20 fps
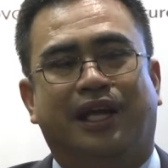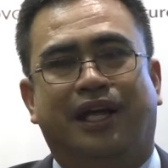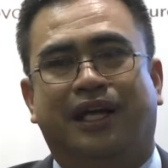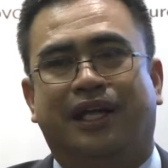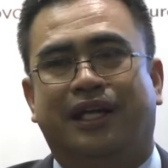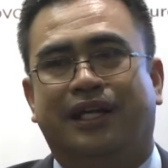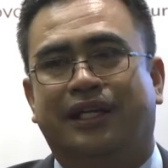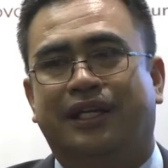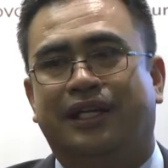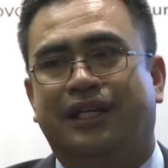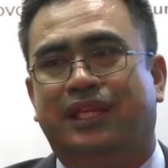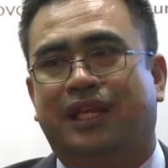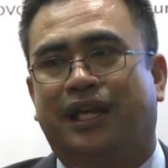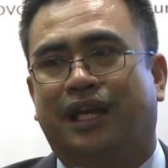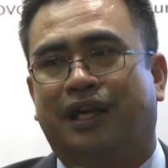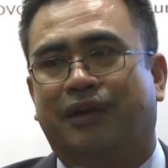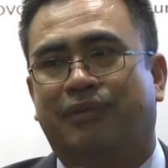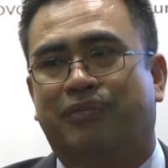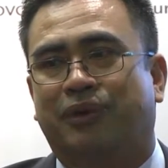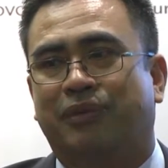and
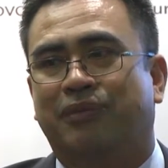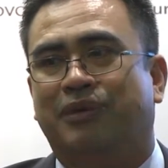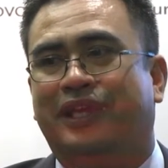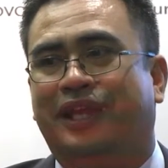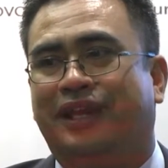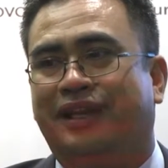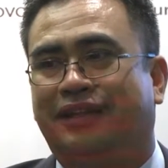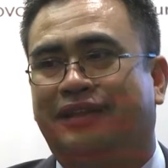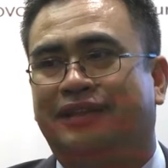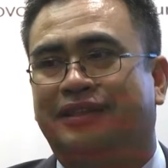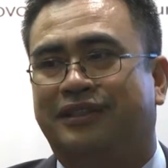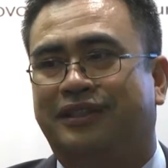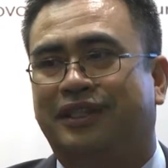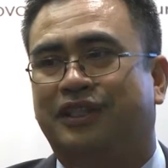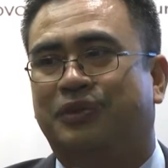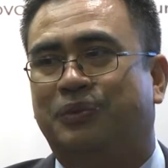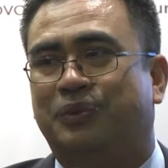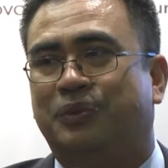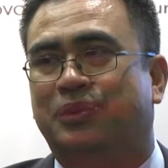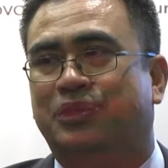probably a later
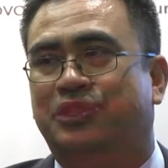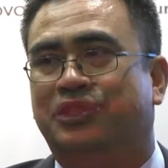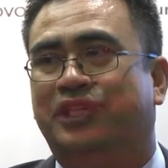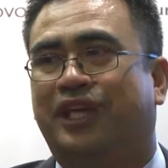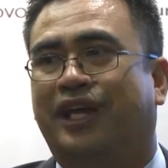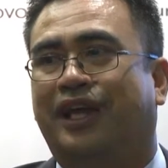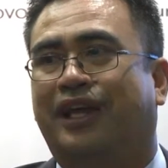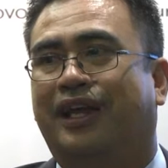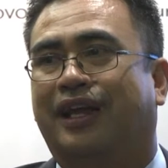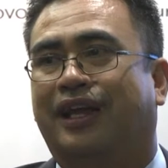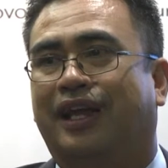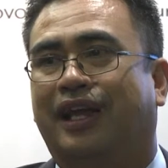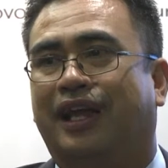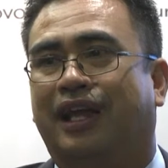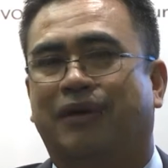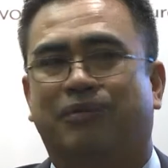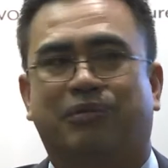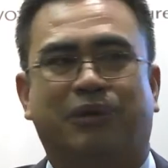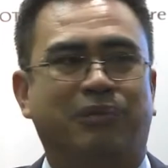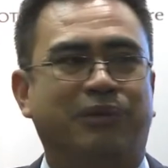stage we will share.
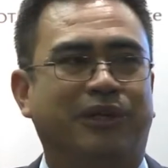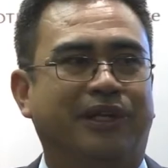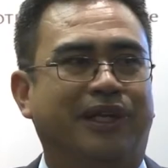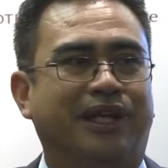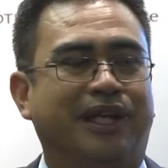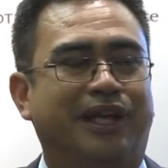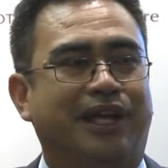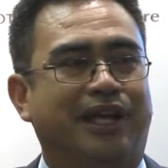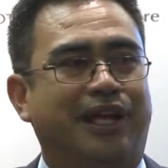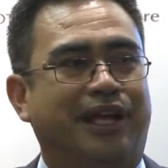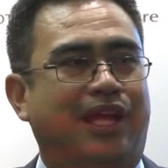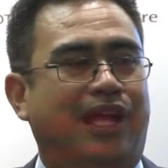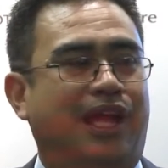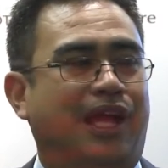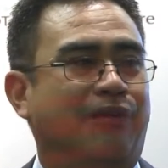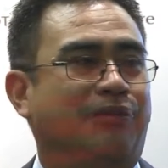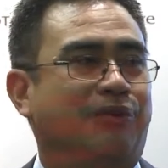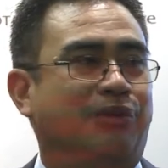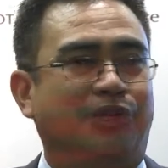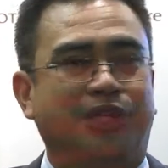probably
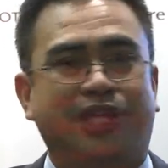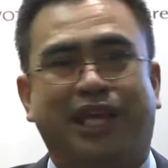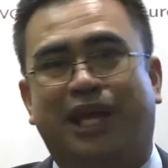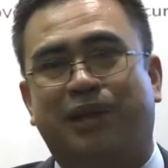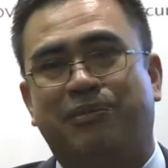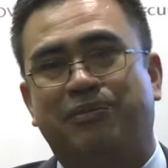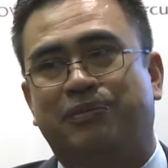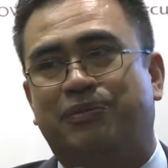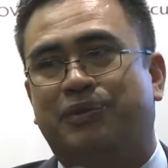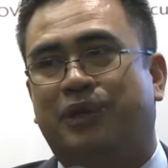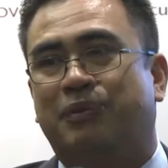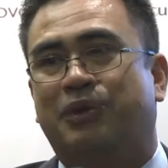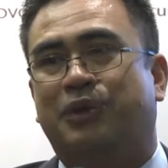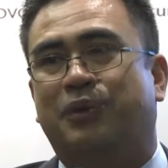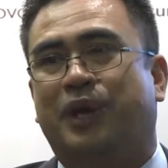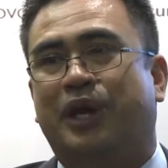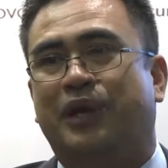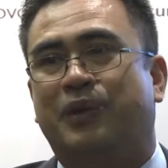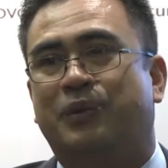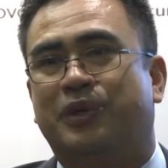for TM, probably
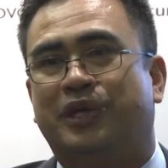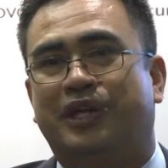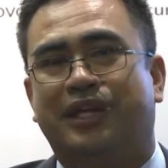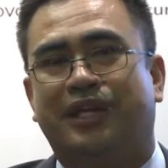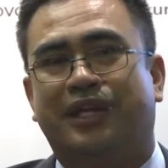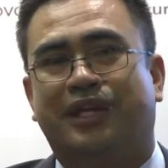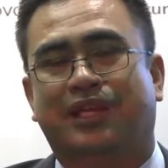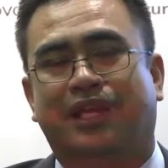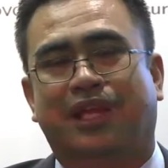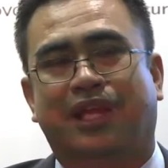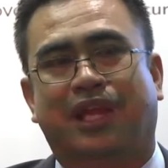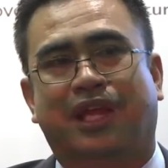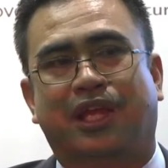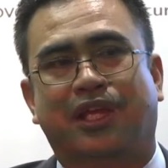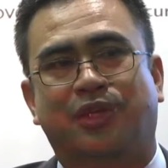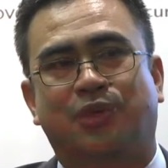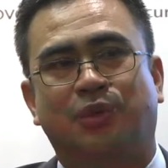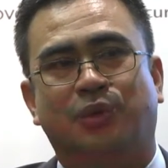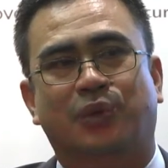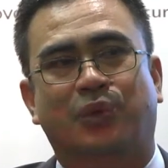when we
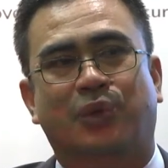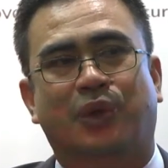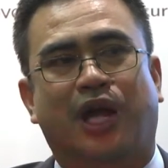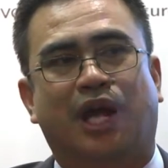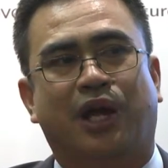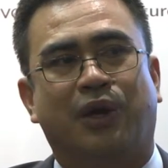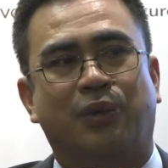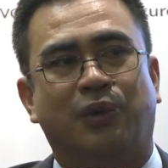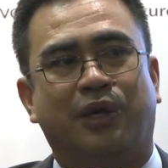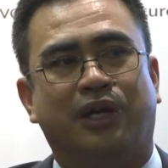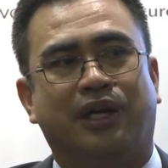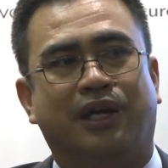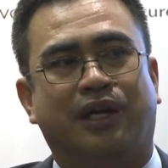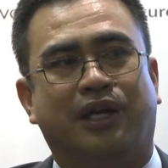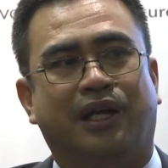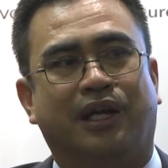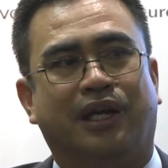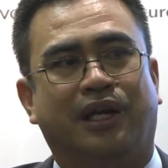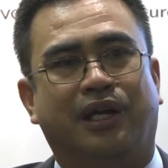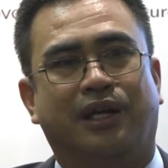do our
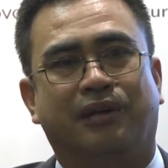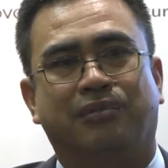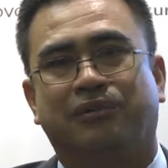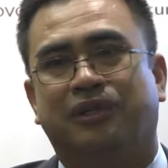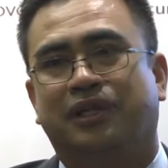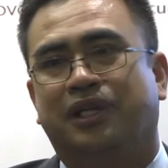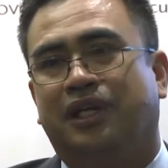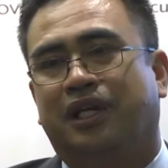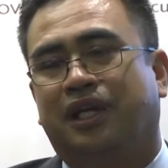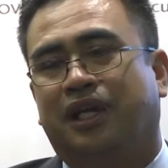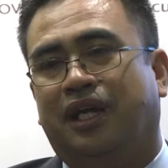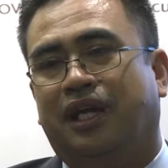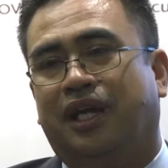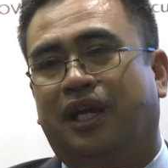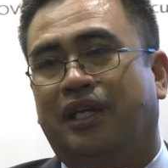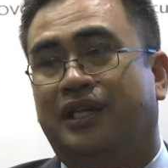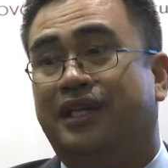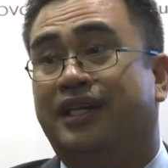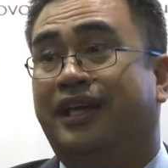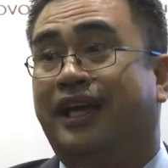
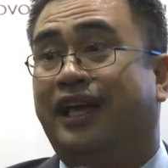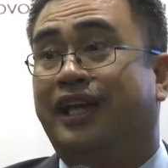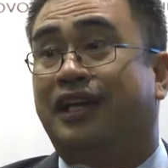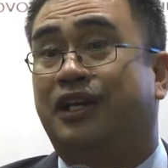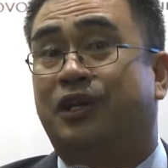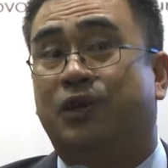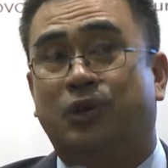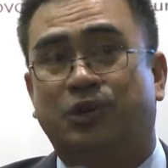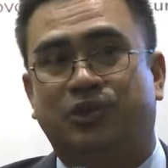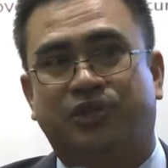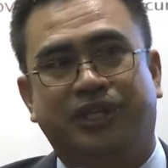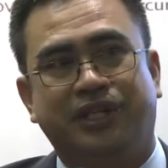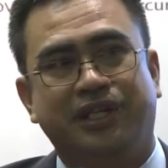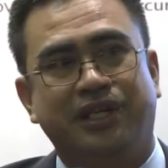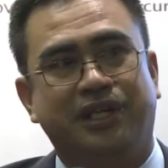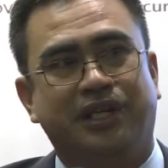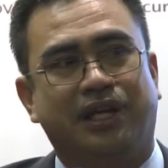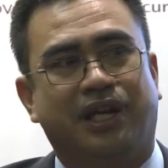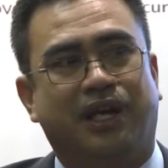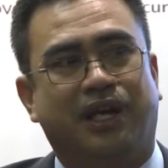year end closing.